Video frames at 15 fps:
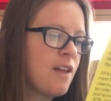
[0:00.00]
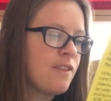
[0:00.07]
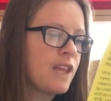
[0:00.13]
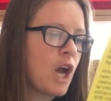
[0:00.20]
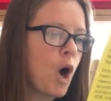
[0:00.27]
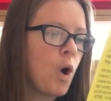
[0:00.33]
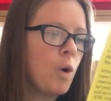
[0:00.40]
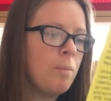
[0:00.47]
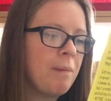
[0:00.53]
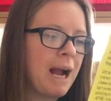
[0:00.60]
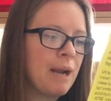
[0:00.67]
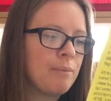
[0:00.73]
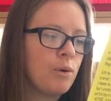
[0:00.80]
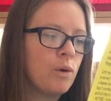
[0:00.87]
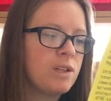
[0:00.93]
The old
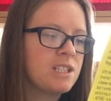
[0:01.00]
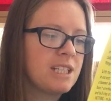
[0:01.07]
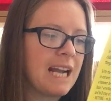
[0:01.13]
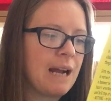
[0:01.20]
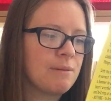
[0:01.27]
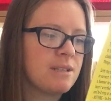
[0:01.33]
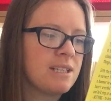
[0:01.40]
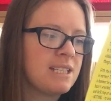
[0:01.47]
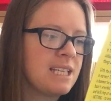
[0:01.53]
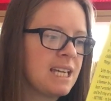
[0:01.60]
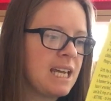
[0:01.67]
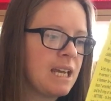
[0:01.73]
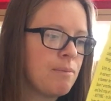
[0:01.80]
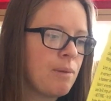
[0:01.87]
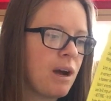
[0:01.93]
man pointed out to
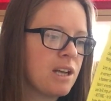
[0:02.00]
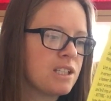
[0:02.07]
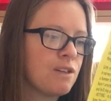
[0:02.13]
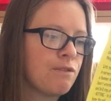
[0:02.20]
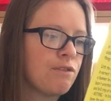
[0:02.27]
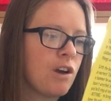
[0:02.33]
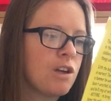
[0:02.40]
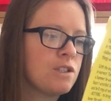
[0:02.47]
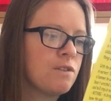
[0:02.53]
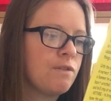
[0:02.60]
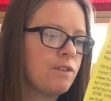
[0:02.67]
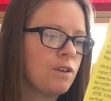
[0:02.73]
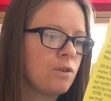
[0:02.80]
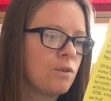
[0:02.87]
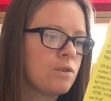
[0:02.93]
sea, past the frozen
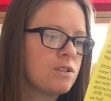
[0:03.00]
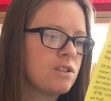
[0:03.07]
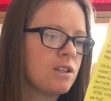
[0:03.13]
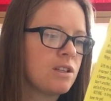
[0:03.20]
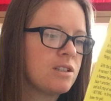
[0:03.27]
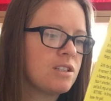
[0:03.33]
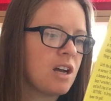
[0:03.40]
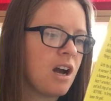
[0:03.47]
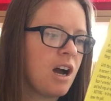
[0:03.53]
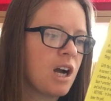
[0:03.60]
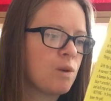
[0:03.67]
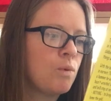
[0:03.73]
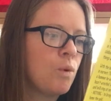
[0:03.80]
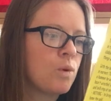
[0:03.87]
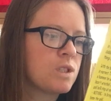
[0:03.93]
fjords to the
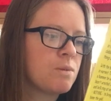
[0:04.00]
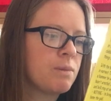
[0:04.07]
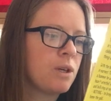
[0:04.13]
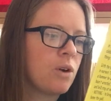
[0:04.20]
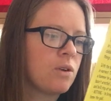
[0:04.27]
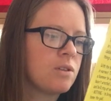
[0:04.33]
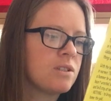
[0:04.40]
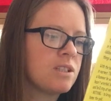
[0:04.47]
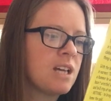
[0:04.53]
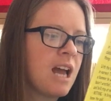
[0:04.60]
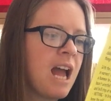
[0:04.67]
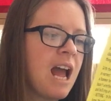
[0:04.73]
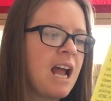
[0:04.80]
dark water beyond.